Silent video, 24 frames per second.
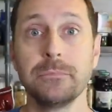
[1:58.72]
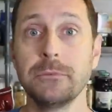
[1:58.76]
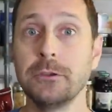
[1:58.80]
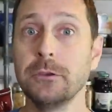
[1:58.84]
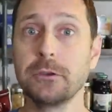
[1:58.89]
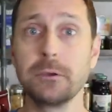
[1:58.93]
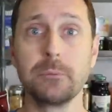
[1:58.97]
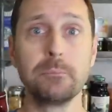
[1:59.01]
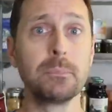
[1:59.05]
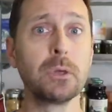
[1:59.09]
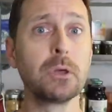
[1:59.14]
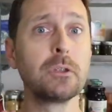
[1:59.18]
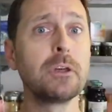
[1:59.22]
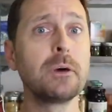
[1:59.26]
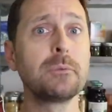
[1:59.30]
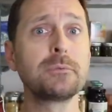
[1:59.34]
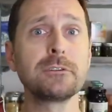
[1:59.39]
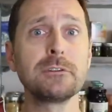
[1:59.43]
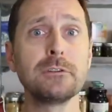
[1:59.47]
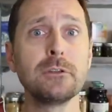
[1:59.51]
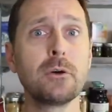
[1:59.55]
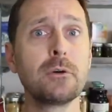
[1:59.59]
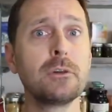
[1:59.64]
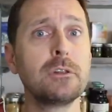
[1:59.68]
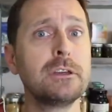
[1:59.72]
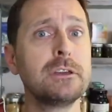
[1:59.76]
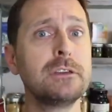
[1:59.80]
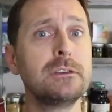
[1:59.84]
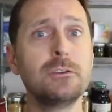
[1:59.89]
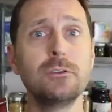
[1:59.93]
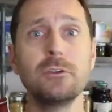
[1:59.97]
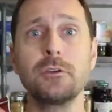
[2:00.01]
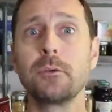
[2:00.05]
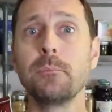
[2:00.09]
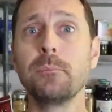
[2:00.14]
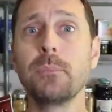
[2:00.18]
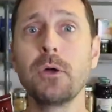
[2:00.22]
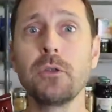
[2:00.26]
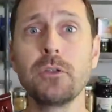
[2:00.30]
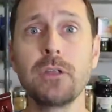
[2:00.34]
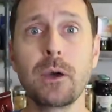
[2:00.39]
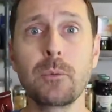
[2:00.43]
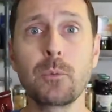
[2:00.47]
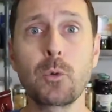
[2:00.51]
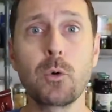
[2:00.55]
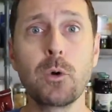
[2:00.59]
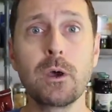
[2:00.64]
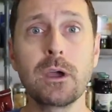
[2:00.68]
You can build up slowly, you can build
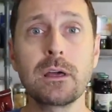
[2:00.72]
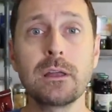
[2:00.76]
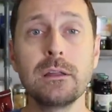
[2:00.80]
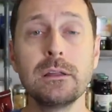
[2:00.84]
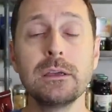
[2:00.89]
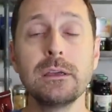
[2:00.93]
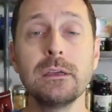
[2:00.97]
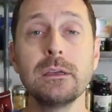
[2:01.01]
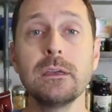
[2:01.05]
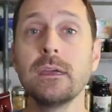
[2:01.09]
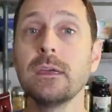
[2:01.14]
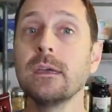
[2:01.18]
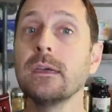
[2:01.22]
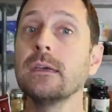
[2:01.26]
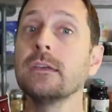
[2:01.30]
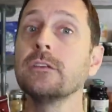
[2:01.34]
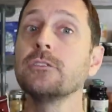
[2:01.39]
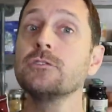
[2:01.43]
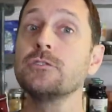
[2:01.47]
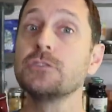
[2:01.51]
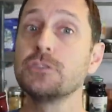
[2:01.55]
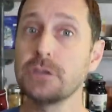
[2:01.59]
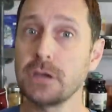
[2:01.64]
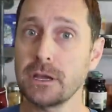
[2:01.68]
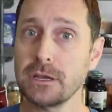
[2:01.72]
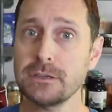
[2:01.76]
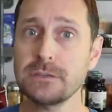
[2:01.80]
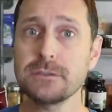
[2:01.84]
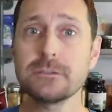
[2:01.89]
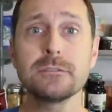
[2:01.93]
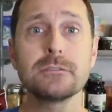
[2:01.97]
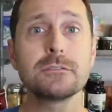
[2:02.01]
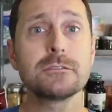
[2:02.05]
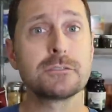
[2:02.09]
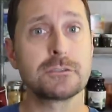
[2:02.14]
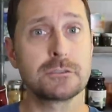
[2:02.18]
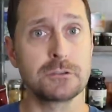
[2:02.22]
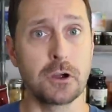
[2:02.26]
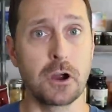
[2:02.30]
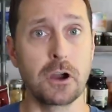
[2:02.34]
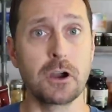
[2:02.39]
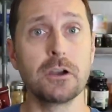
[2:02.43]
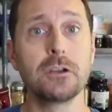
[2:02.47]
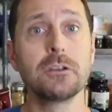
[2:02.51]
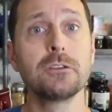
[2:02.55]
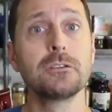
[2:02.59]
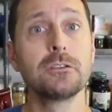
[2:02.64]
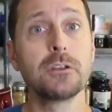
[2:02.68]
up quickly. Just
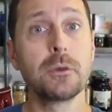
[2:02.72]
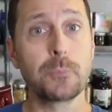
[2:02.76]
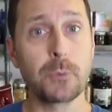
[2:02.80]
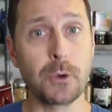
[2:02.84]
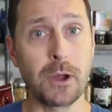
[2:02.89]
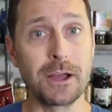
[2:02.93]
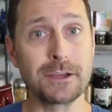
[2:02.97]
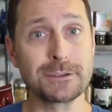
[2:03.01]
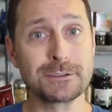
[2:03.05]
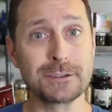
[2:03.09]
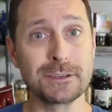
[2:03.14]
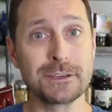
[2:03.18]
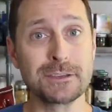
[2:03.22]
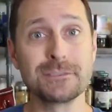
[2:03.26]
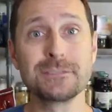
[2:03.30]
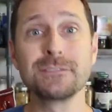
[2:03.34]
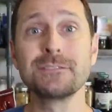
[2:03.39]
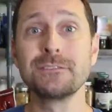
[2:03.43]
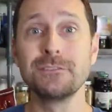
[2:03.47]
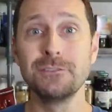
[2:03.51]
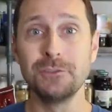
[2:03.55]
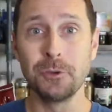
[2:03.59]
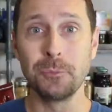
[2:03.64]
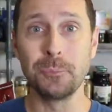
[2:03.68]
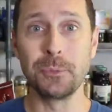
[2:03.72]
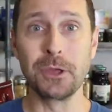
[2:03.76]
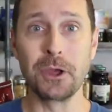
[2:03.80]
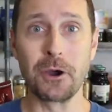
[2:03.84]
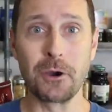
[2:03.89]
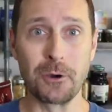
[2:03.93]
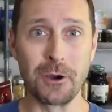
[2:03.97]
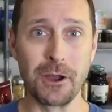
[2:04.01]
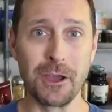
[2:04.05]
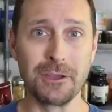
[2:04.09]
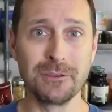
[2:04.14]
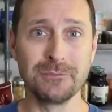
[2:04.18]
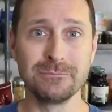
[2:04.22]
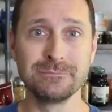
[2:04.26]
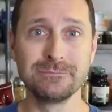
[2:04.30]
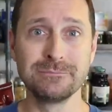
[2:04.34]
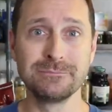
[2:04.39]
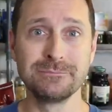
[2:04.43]
start the process, you'll be all right.